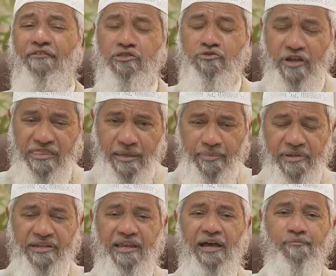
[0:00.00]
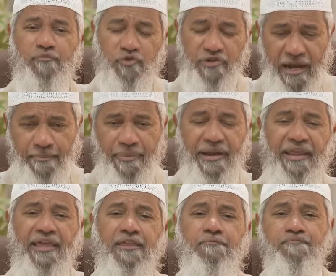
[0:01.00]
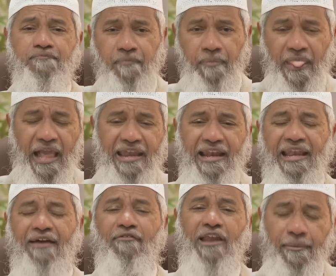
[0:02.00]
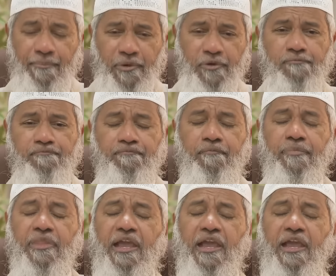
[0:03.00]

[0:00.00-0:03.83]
once you accept Islam, you start praying and Allah will help you.